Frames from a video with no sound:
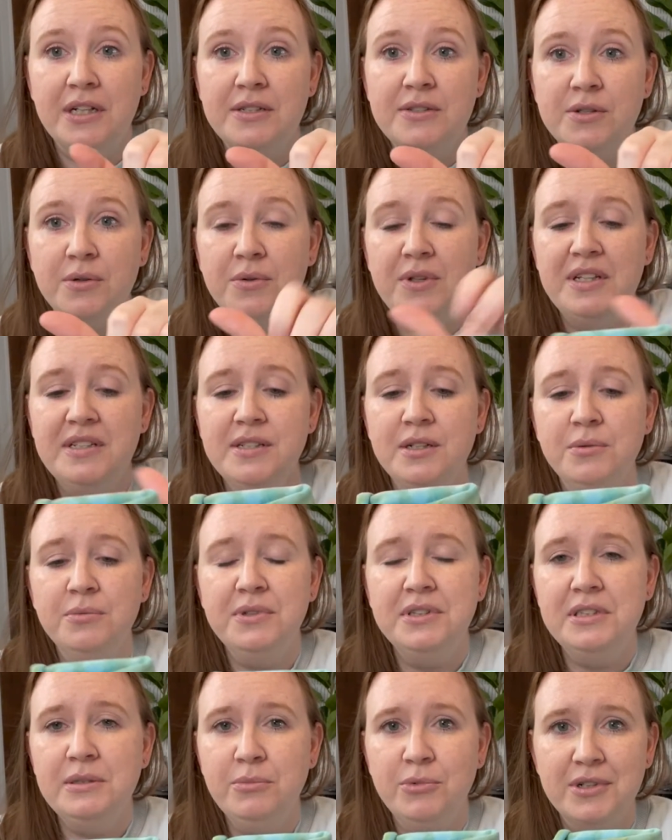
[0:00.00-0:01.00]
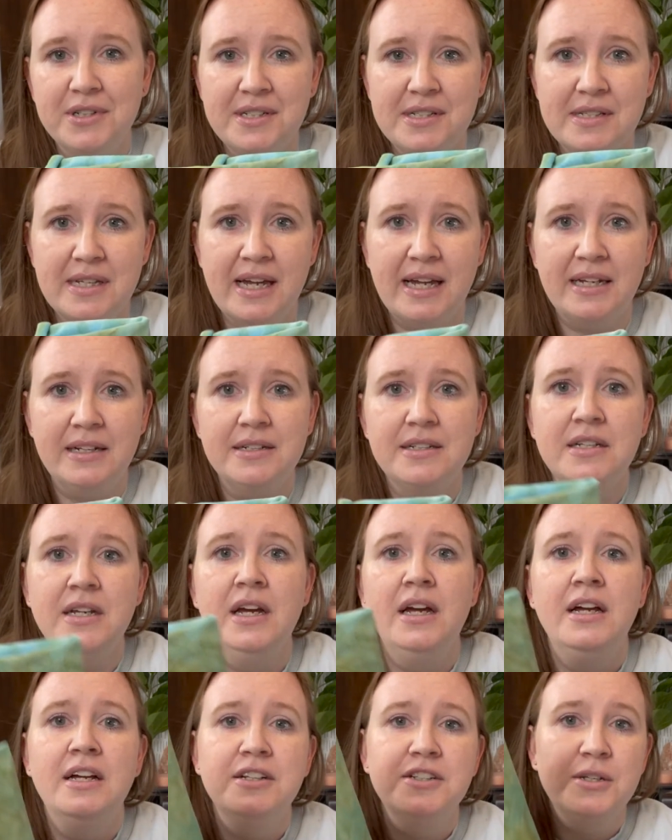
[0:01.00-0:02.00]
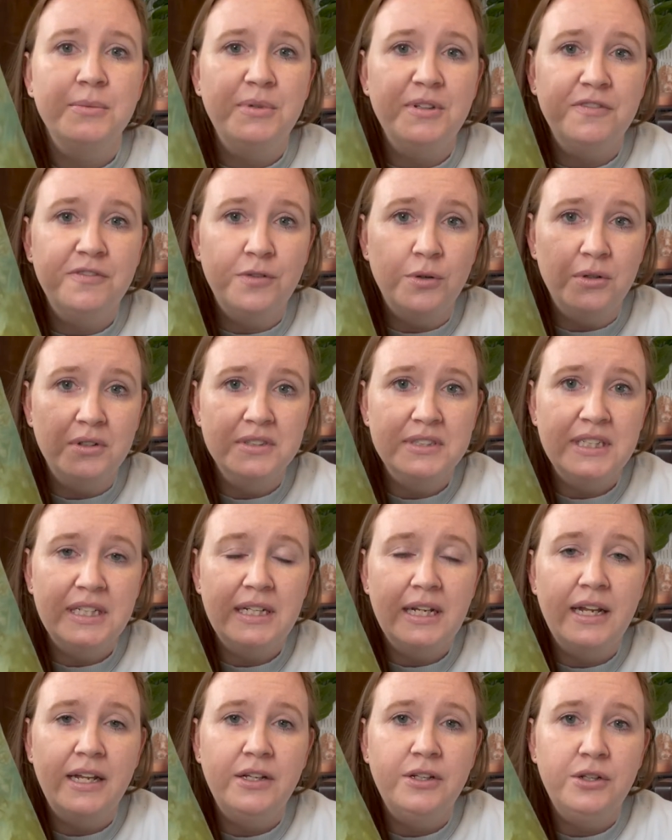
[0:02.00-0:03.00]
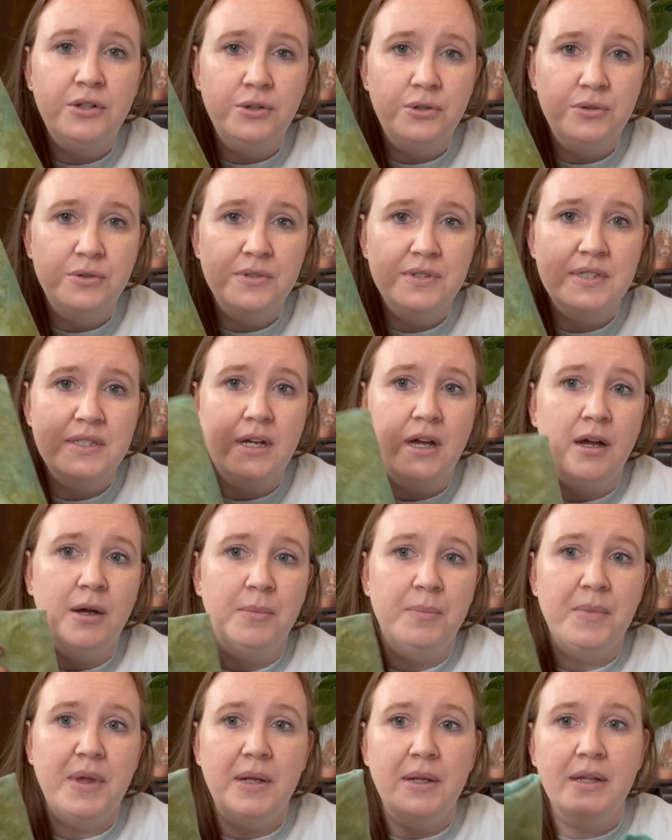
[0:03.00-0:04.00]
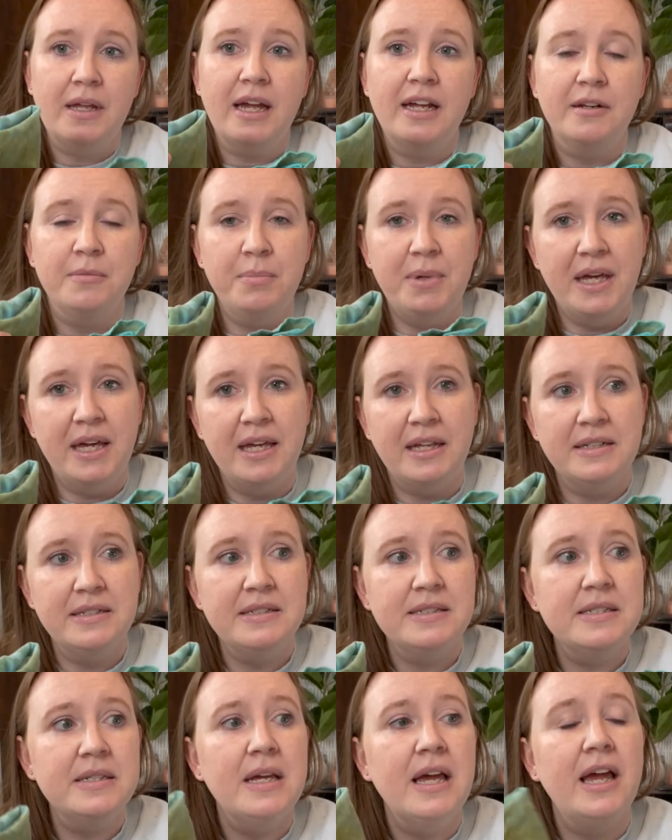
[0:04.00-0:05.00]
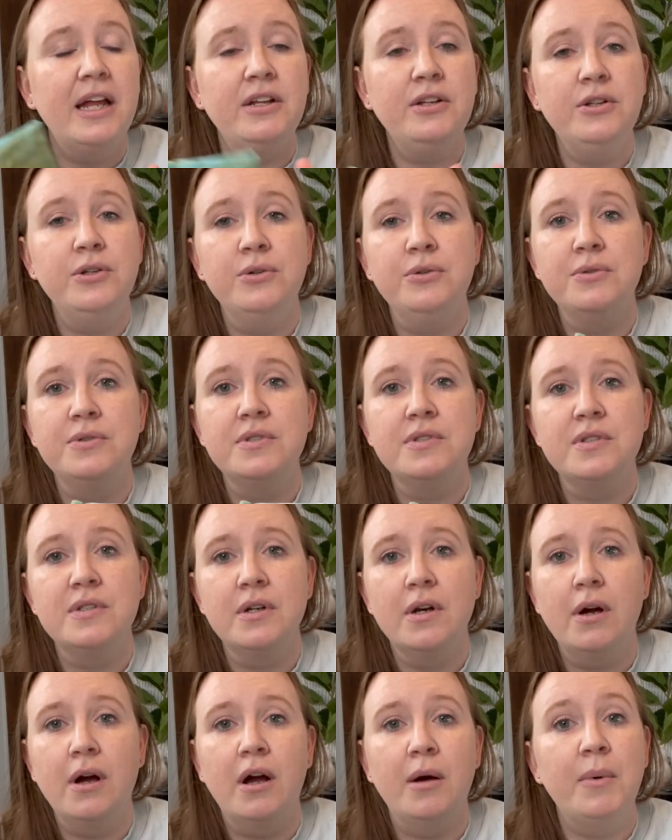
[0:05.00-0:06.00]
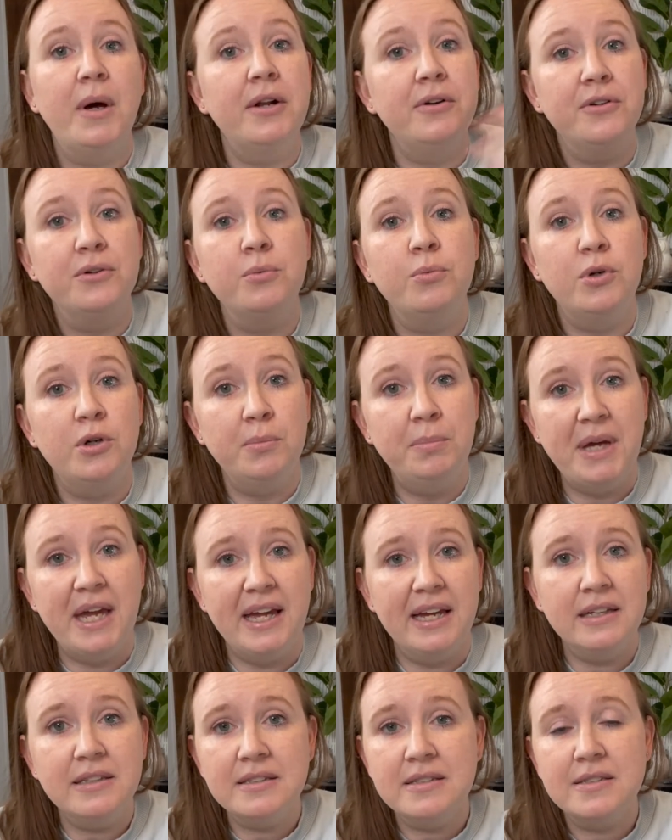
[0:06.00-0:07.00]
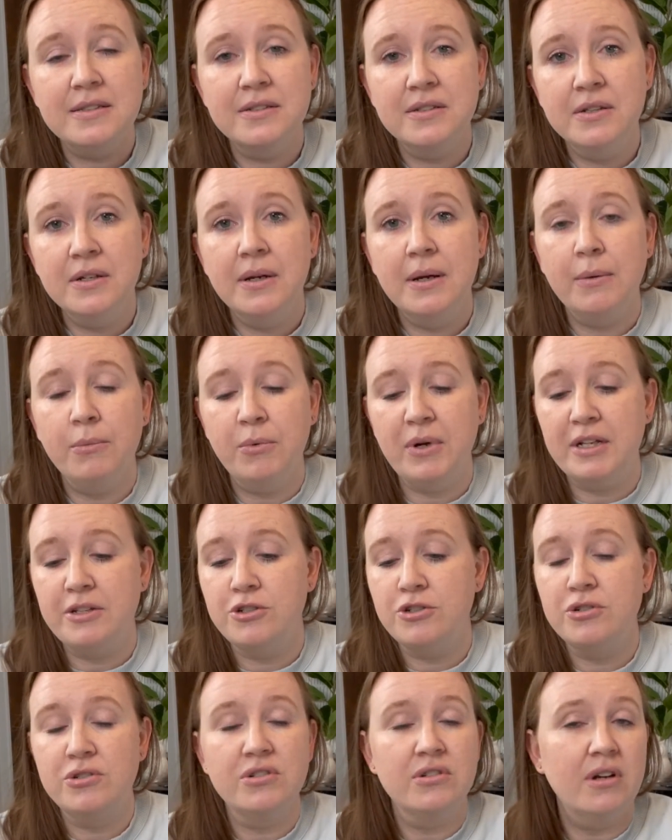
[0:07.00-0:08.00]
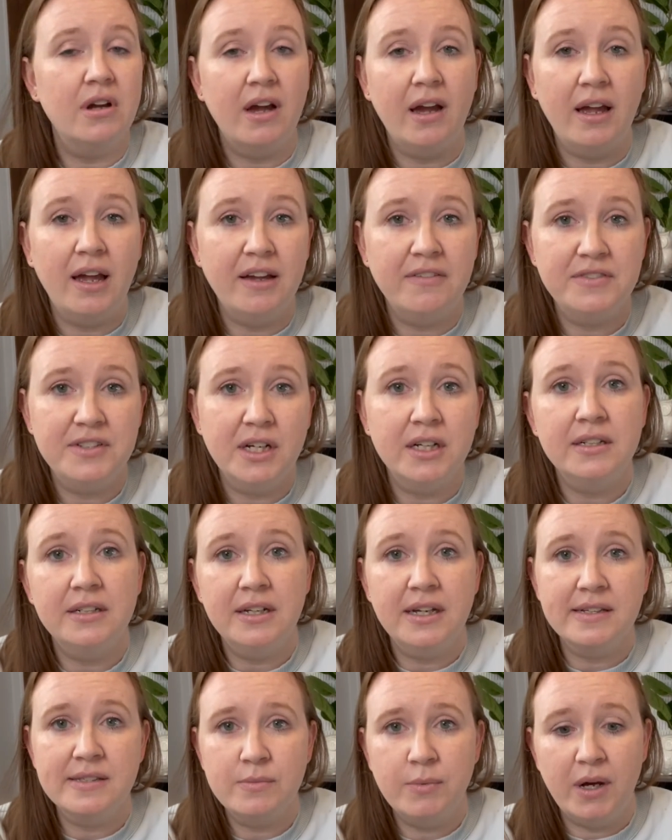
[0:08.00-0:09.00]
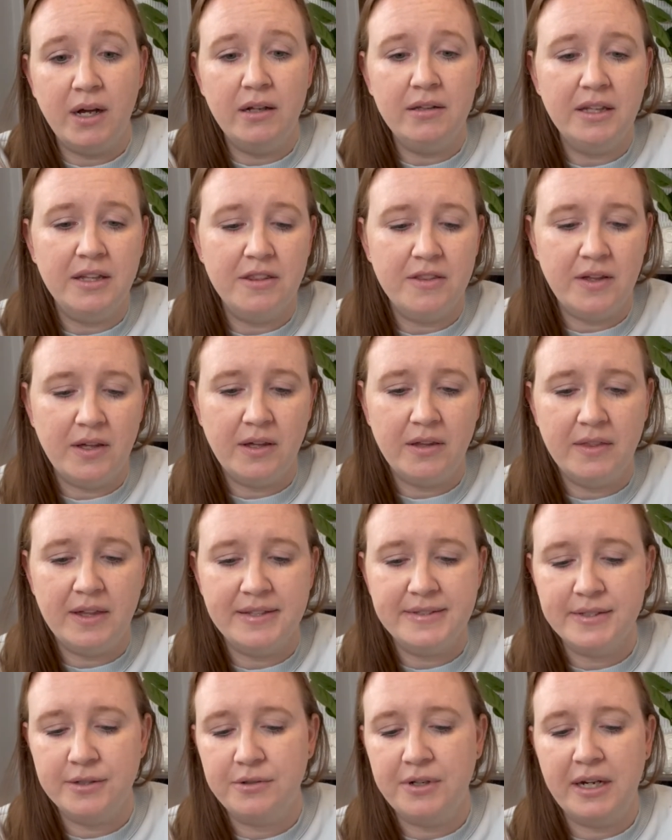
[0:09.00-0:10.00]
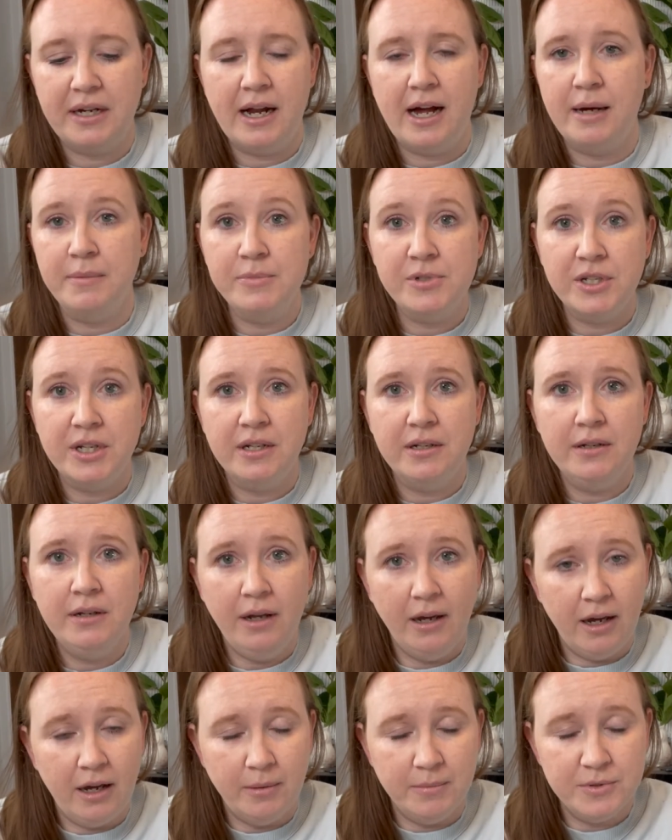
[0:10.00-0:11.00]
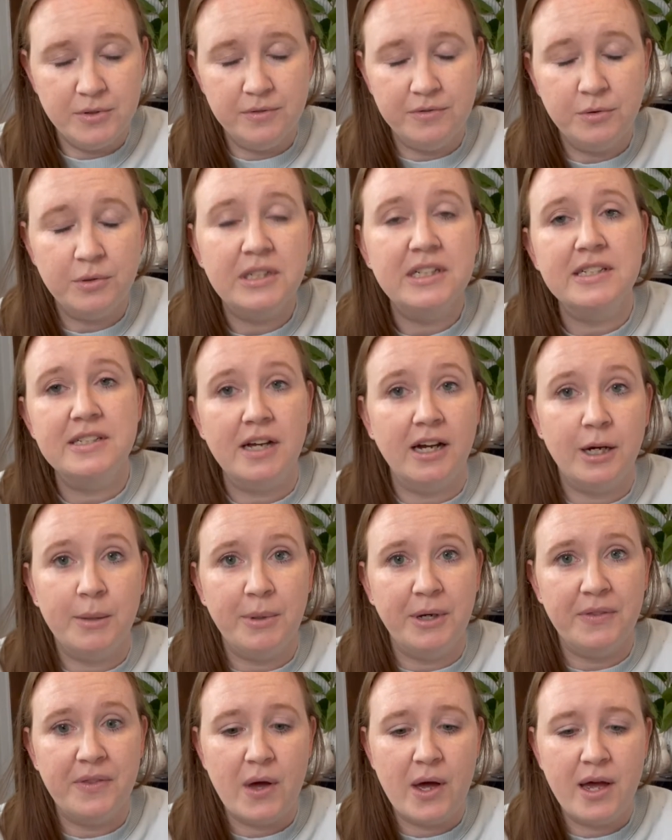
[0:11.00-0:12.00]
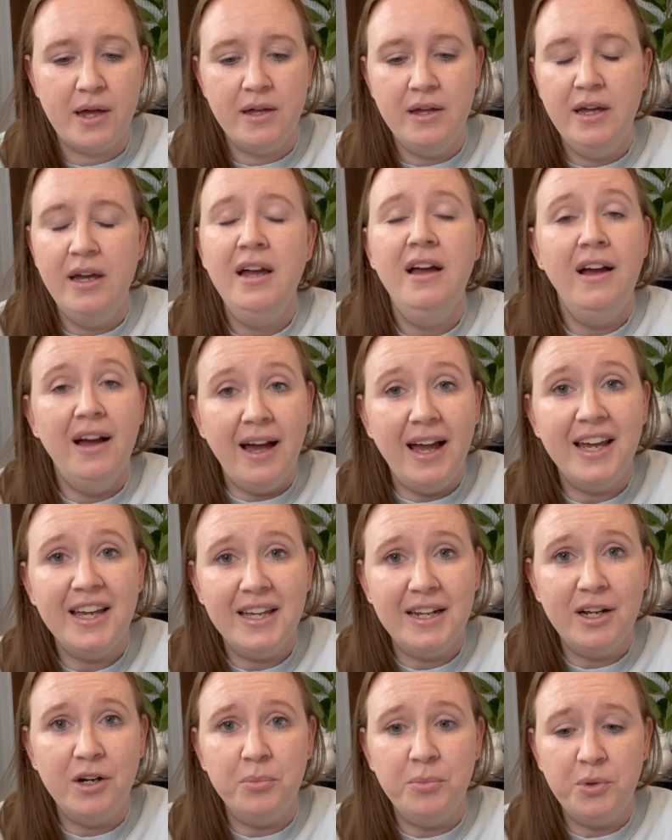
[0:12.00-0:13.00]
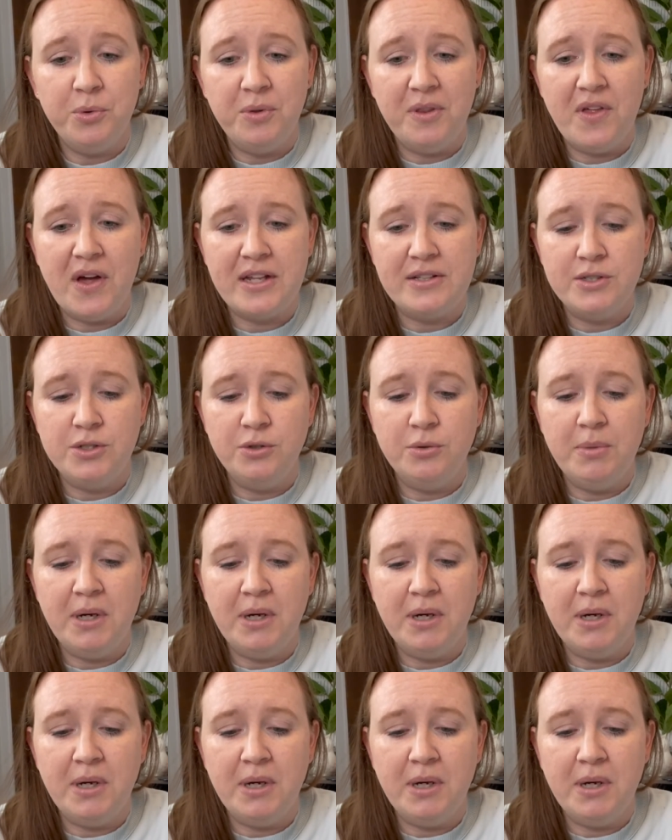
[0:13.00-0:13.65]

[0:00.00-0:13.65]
So these are really more designed to be folded and used and kind of pinned and used under wool pants, which I have done as well and think that's a great option. So if you want to talk about that, I can help you with that too.